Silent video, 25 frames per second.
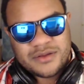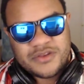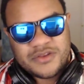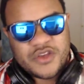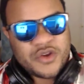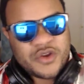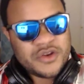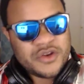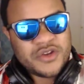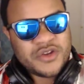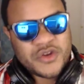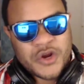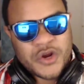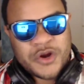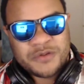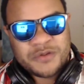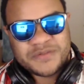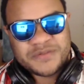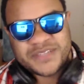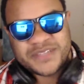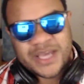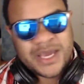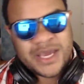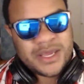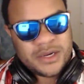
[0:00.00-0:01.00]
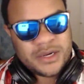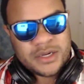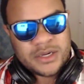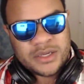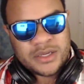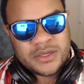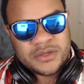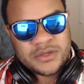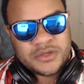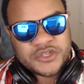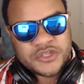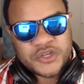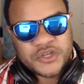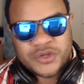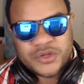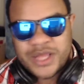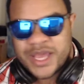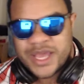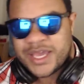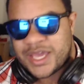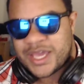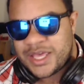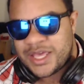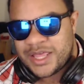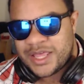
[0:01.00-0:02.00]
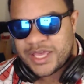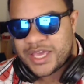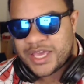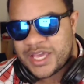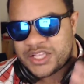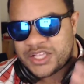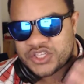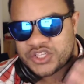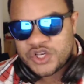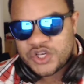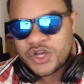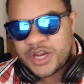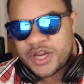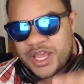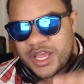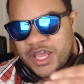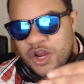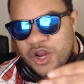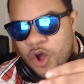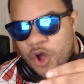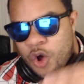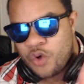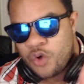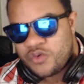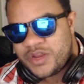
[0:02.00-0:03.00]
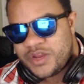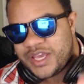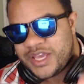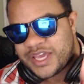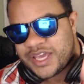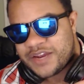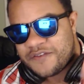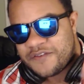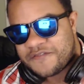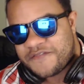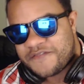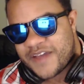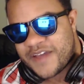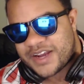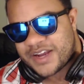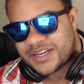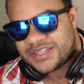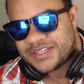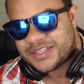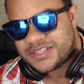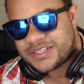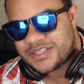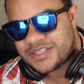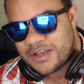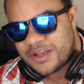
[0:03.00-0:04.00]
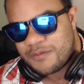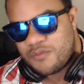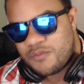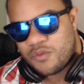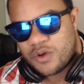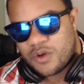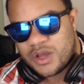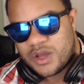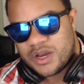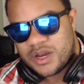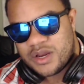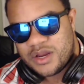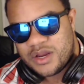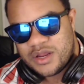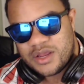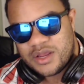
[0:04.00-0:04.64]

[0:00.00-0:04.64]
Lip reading: Do you know what I'm saying? So like it only can affect someone.